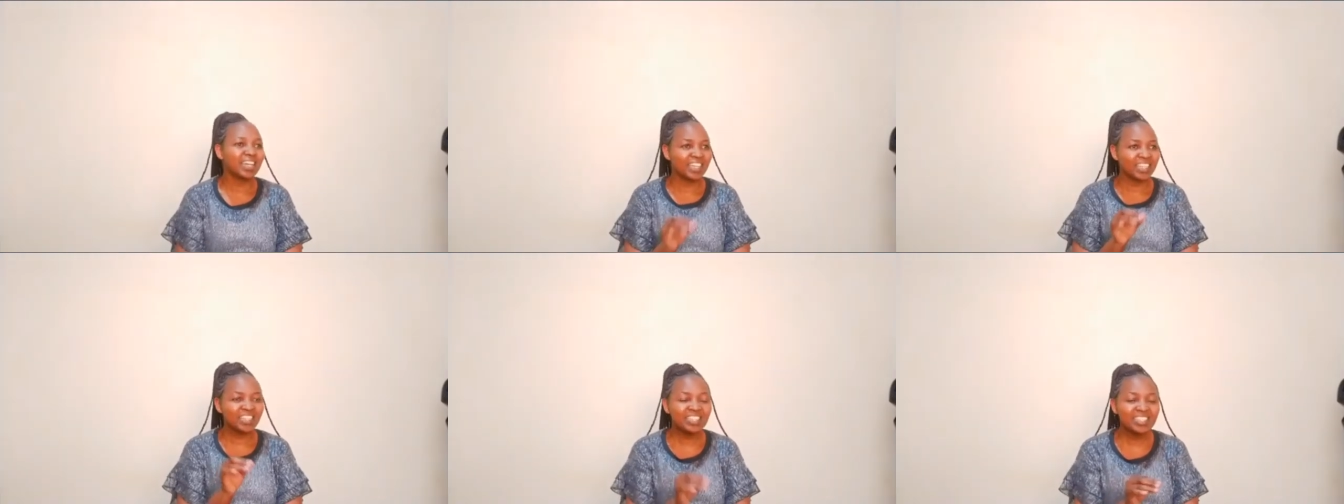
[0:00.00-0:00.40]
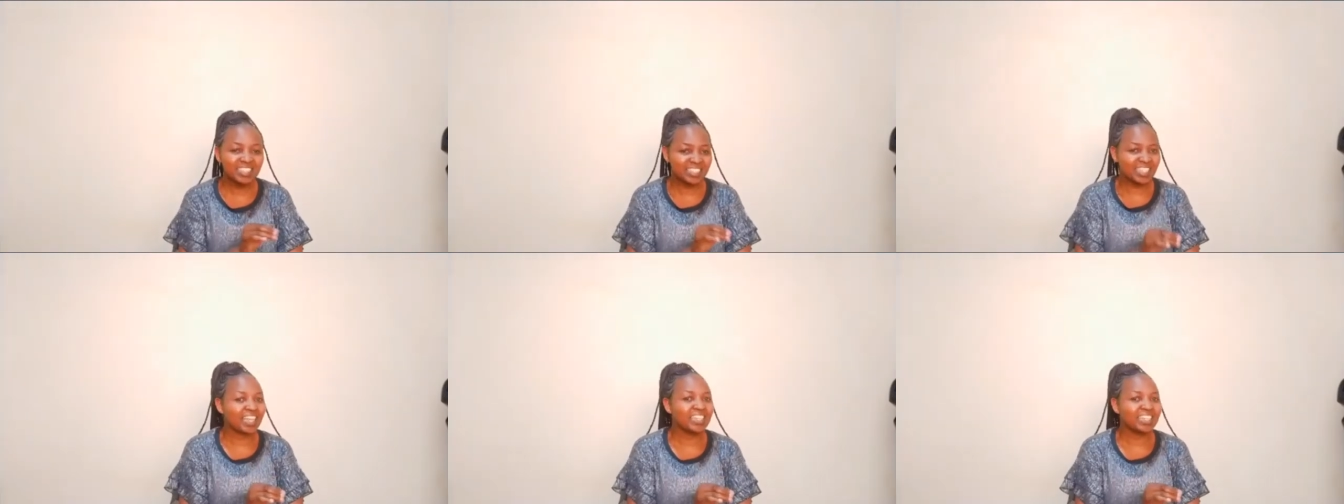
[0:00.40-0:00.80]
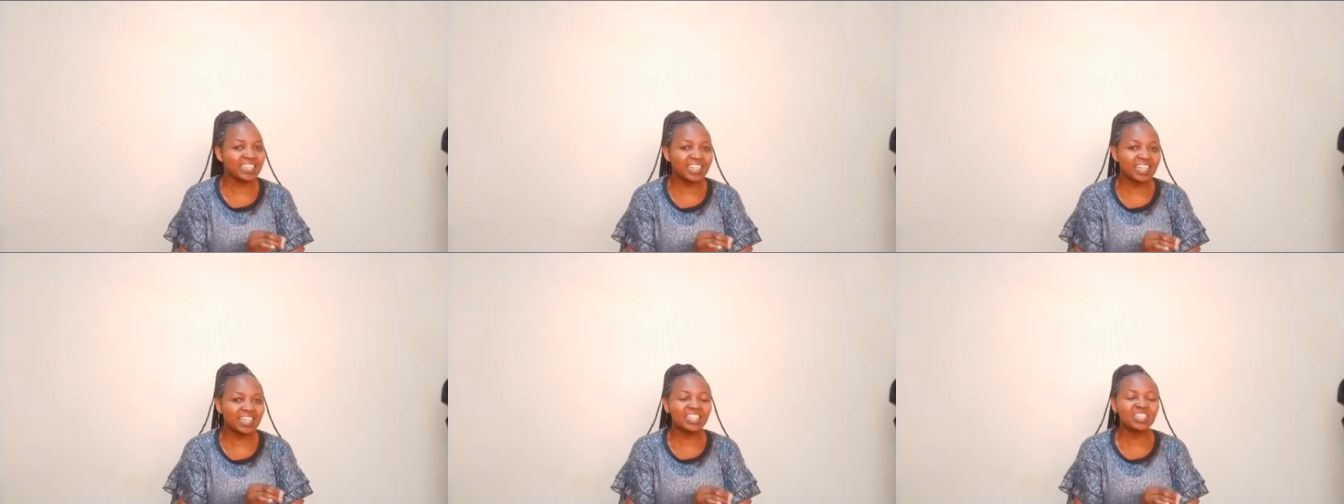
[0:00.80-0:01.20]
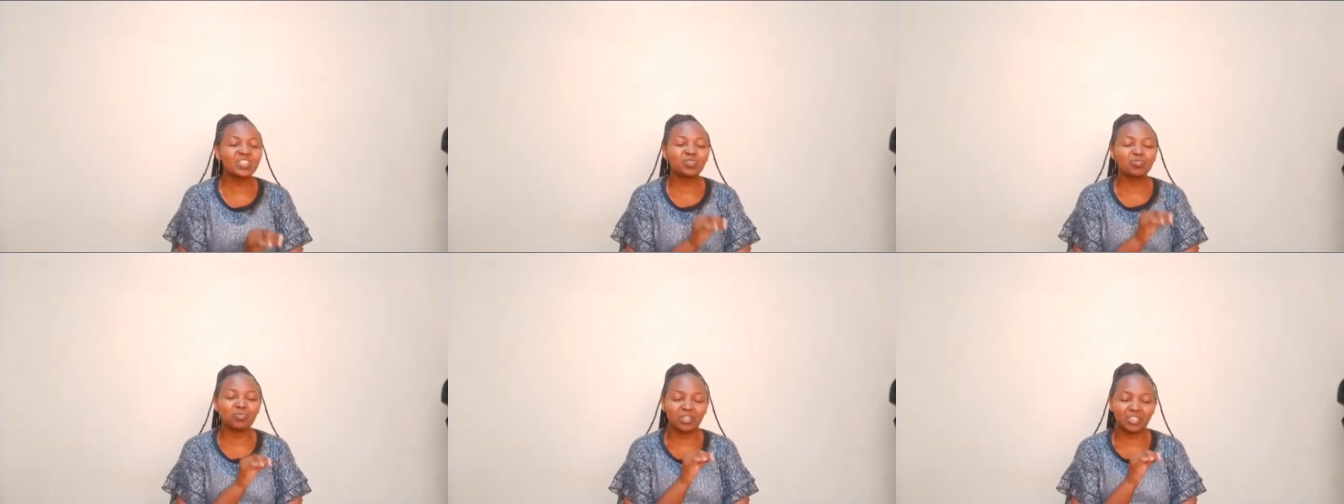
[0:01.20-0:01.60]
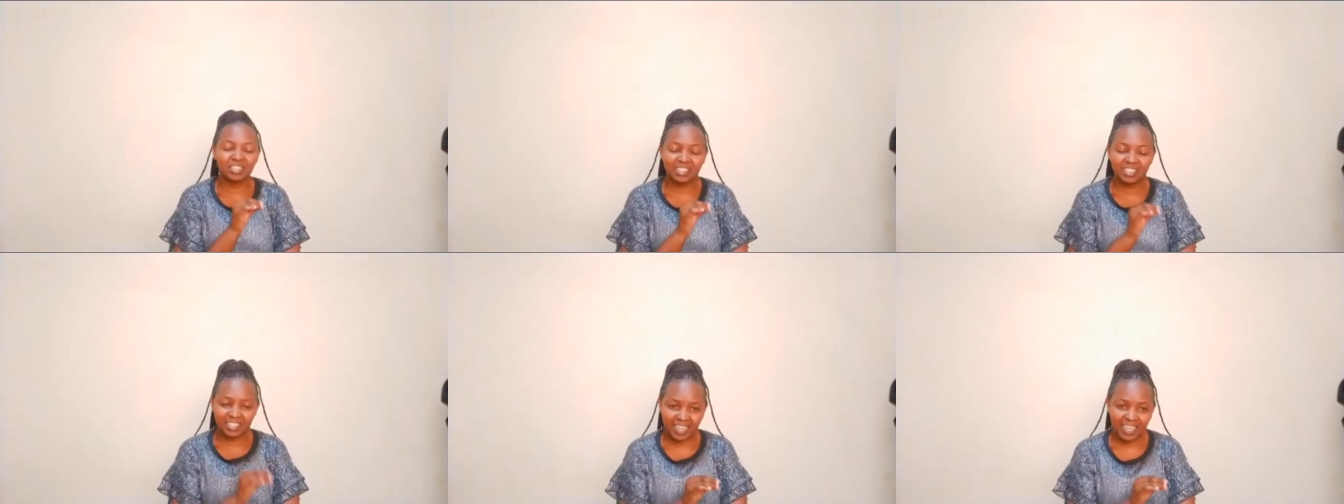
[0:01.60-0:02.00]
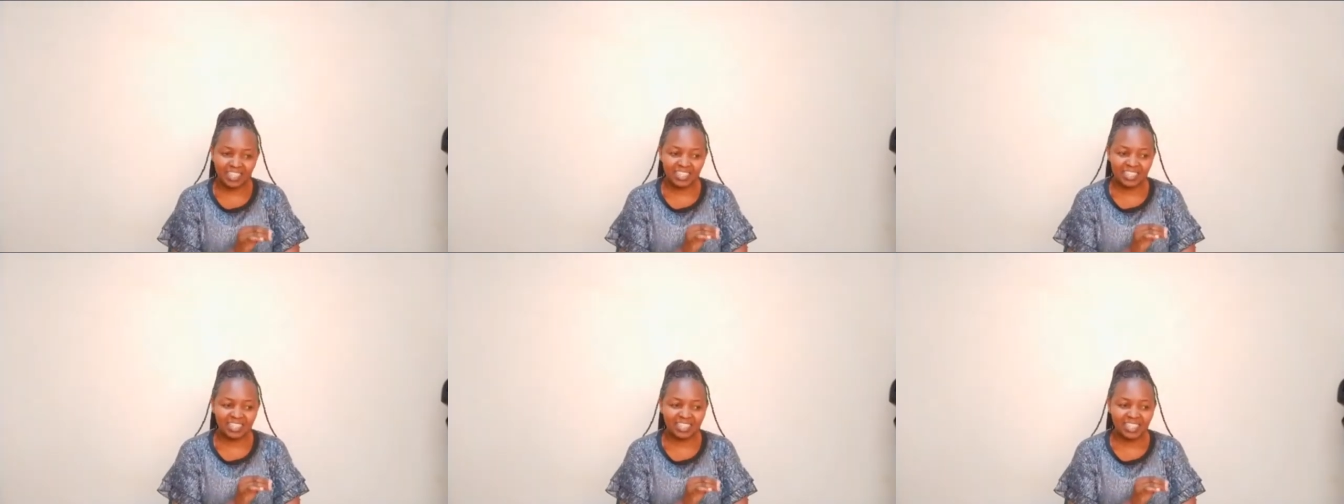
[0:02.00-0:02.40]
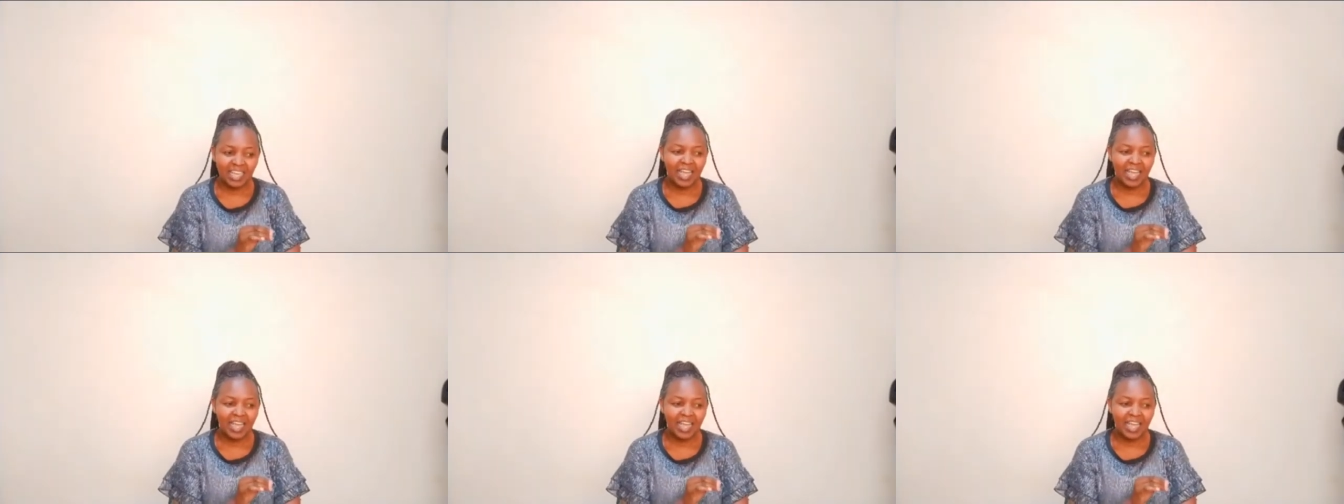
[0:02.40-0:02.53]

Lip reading: his channel is monetized.